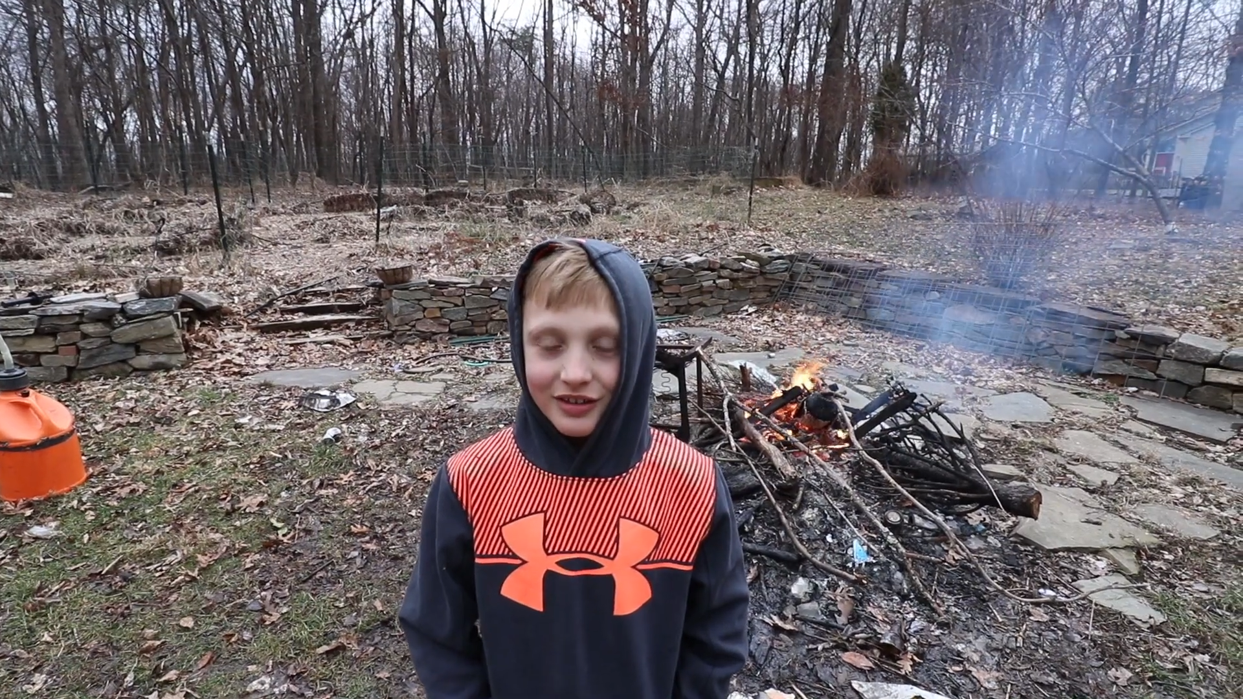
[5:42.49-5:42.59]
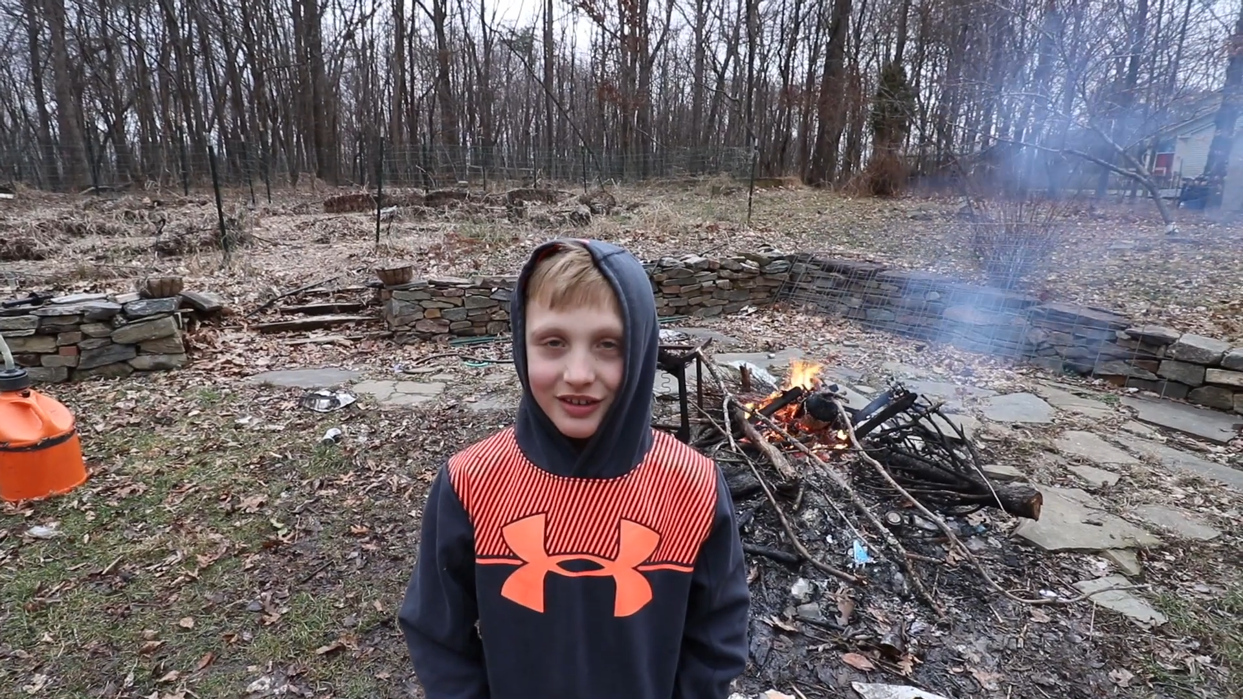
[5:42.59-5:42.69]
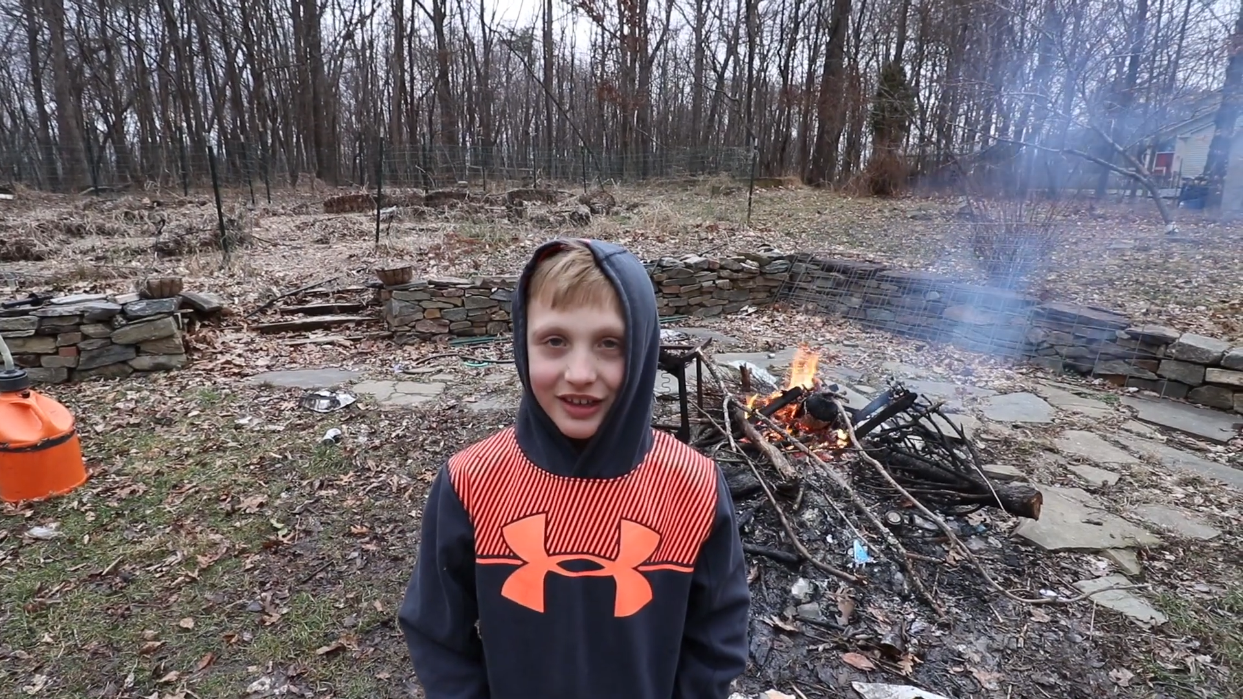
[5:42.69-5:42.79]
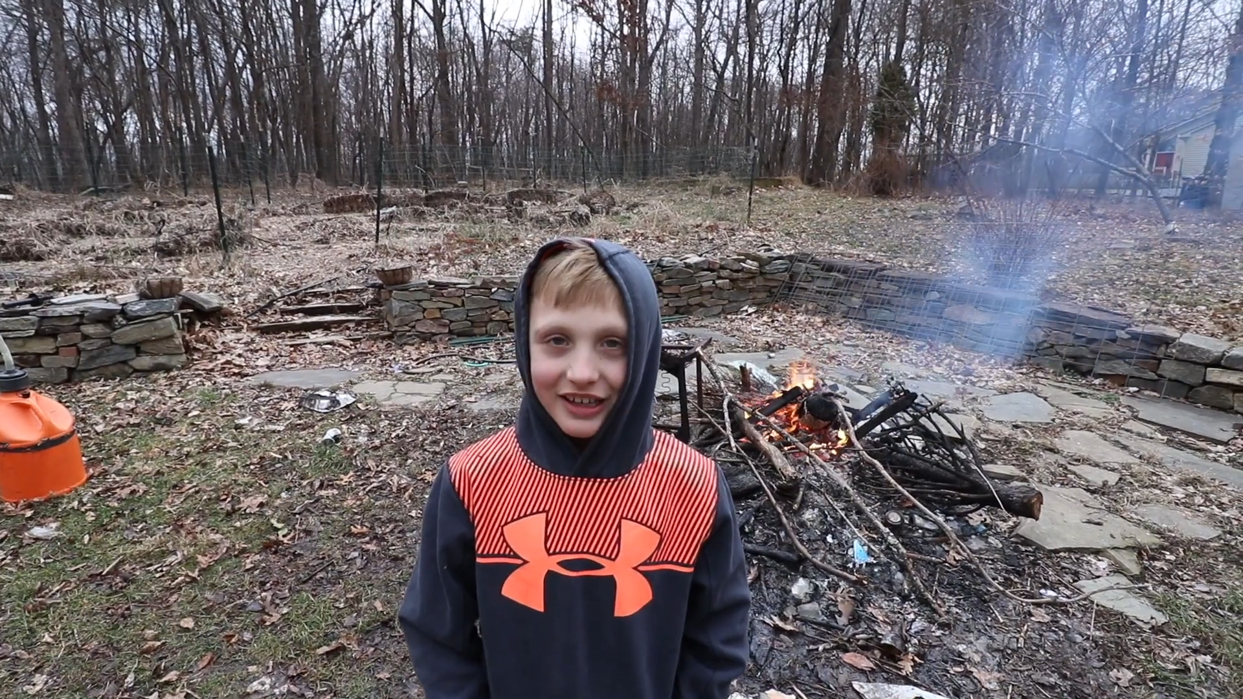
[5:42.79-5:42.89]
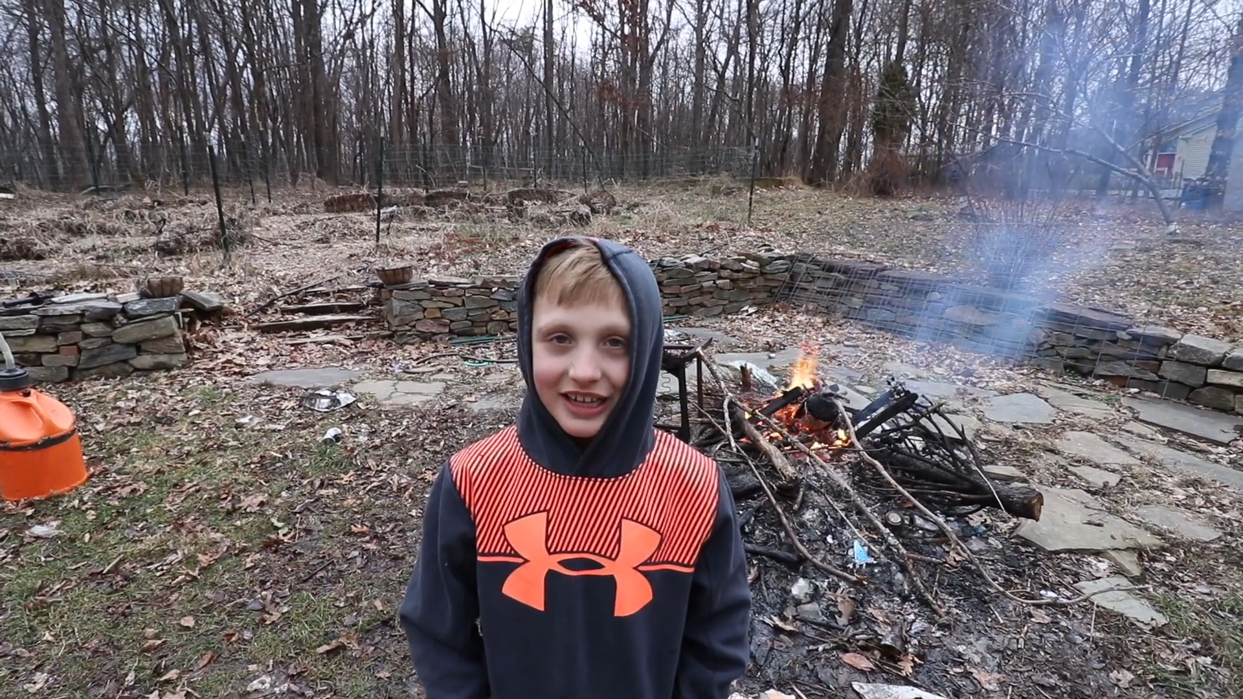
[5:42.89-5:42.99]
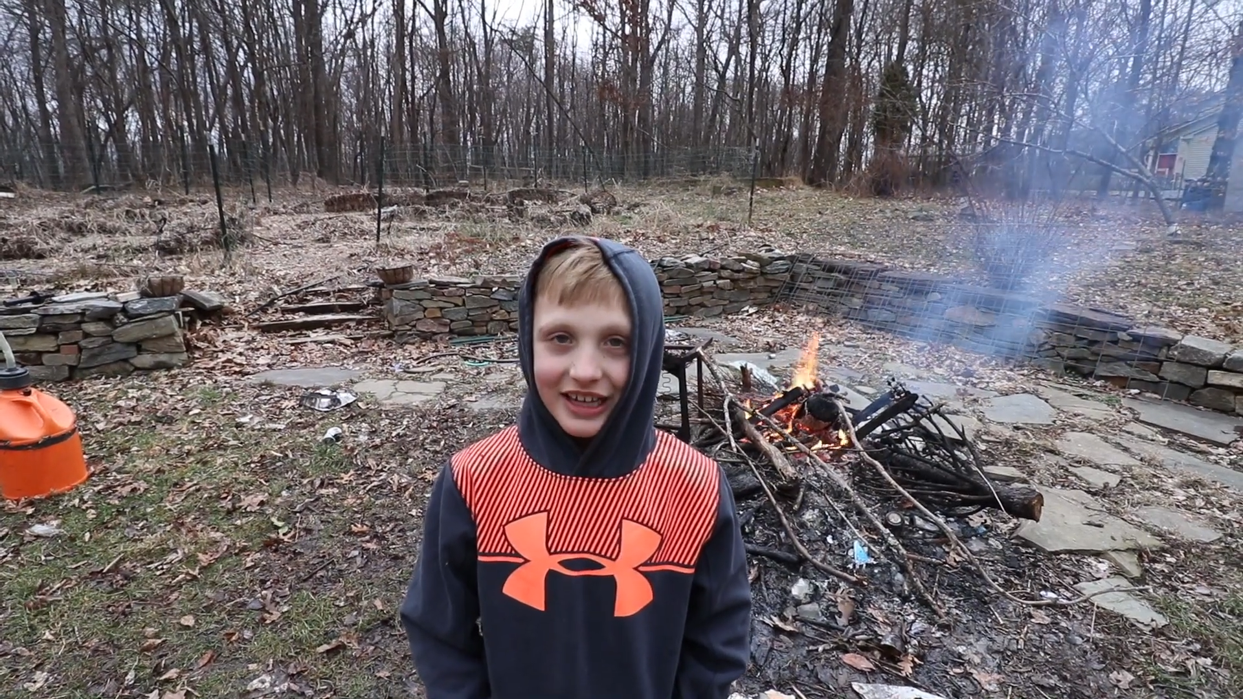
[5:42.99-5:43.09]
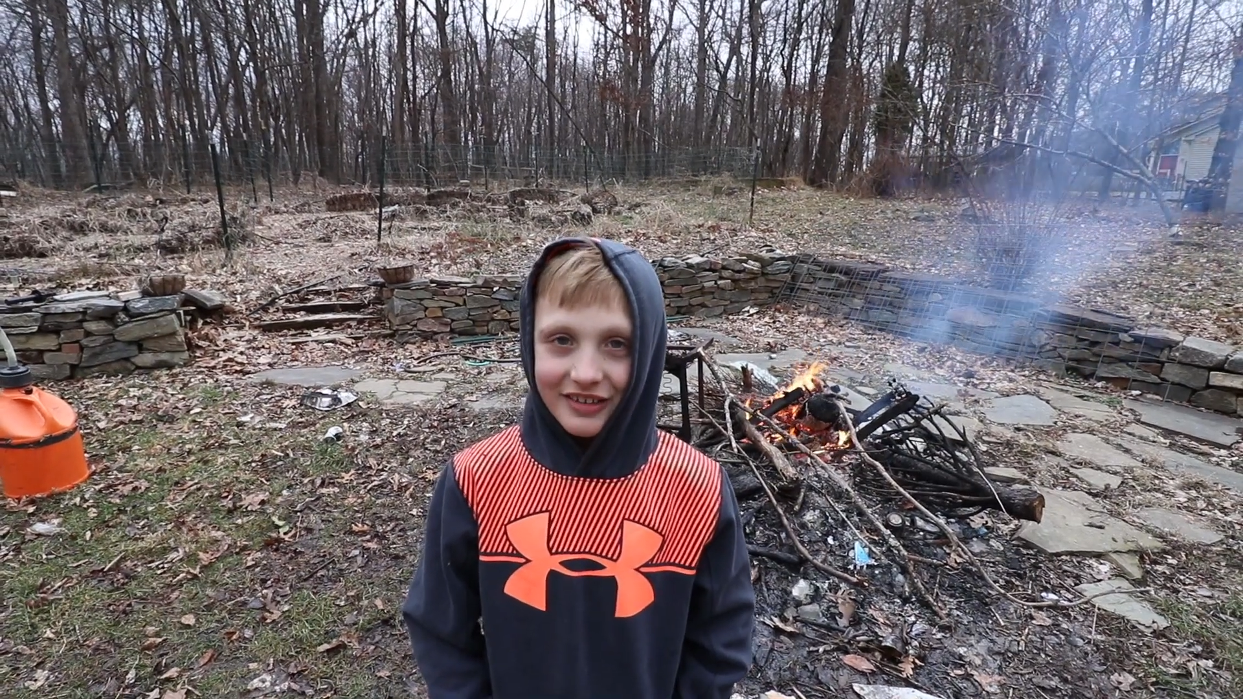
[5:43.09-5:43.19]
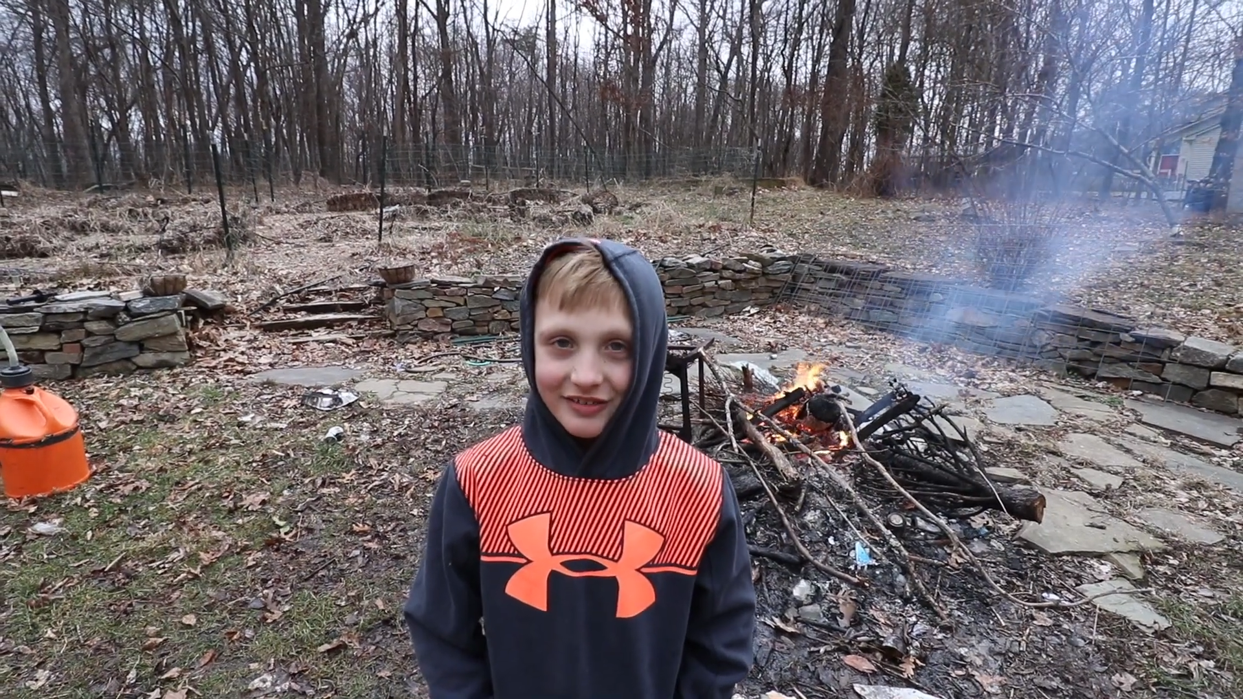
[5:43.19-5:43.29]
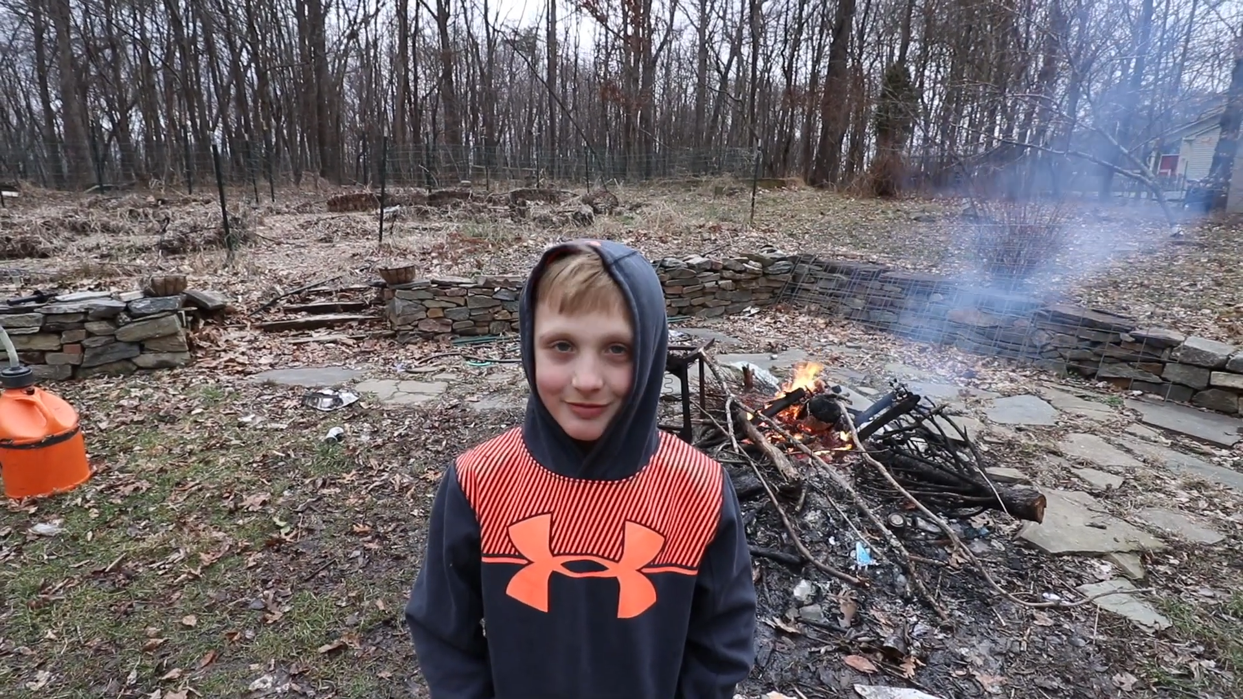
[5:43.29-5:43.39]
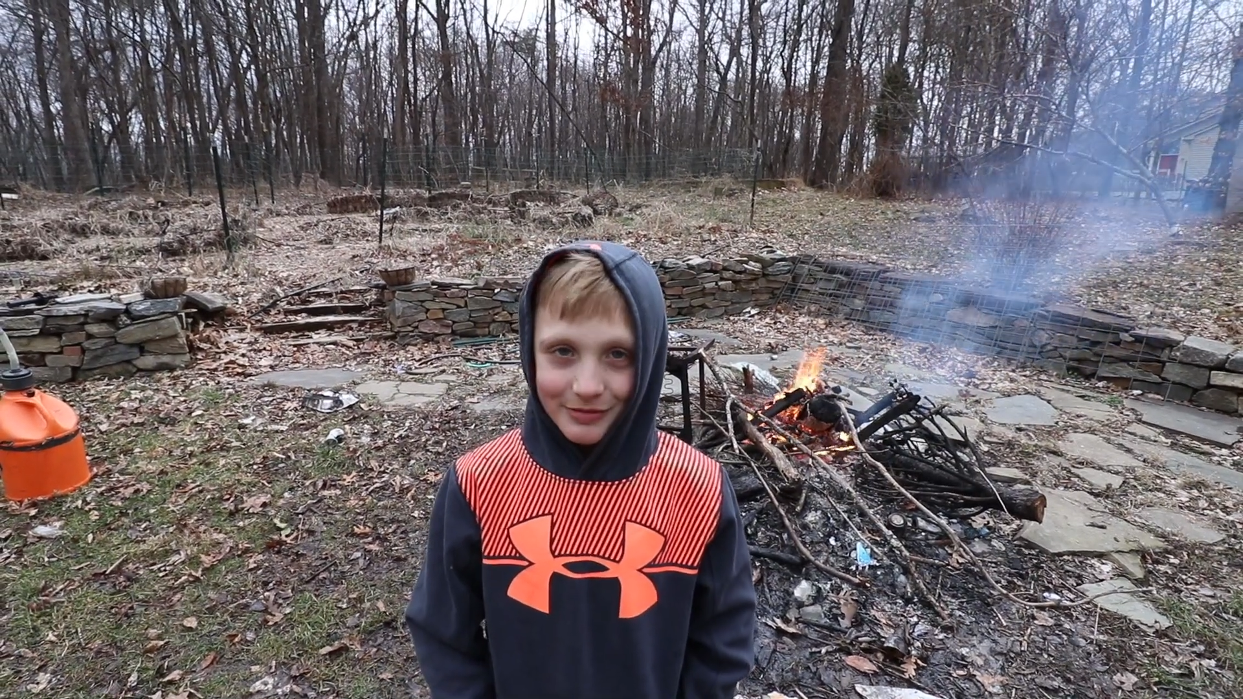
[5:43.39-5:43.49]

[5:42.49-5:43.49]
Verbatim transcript: like Case